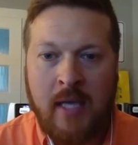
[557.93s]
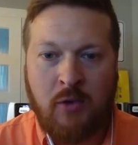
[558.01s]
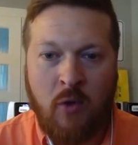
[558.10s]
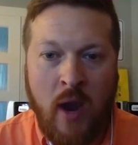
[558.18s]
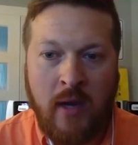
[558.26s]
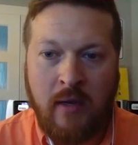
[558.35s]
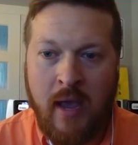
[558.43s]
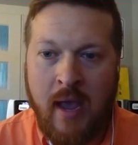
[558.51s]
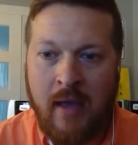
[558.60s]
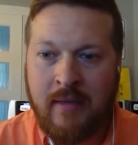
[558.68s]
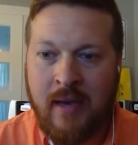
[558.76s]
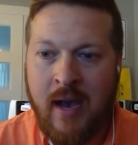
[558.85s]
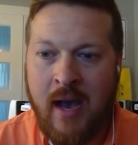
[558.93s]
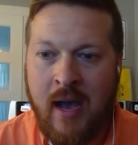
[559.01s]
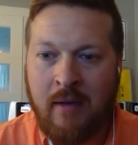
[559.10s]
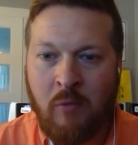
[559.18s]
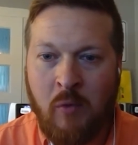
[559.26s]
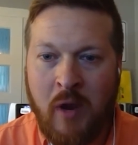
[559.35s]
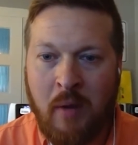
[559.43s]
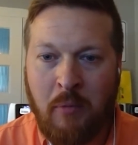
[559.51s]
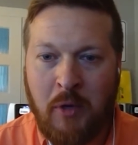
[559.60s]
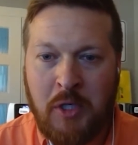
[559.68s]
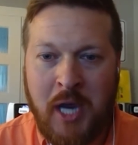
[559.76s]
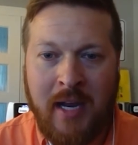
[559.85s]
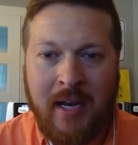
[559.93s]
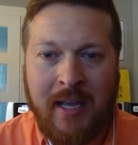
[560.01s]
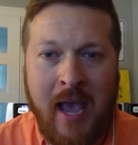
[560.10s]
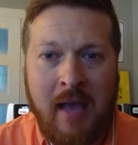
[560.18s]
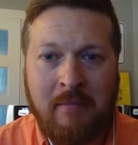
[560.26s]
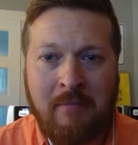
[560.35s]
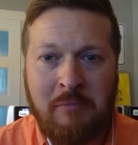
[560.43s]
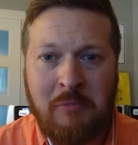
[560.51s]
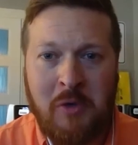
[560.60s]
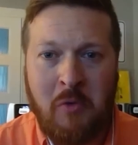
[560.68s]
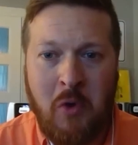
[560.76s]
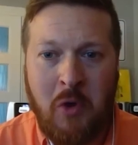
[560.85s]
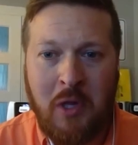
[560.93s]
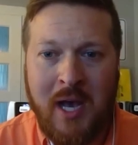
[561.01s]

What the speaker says: it's great, and we appreciate it again. So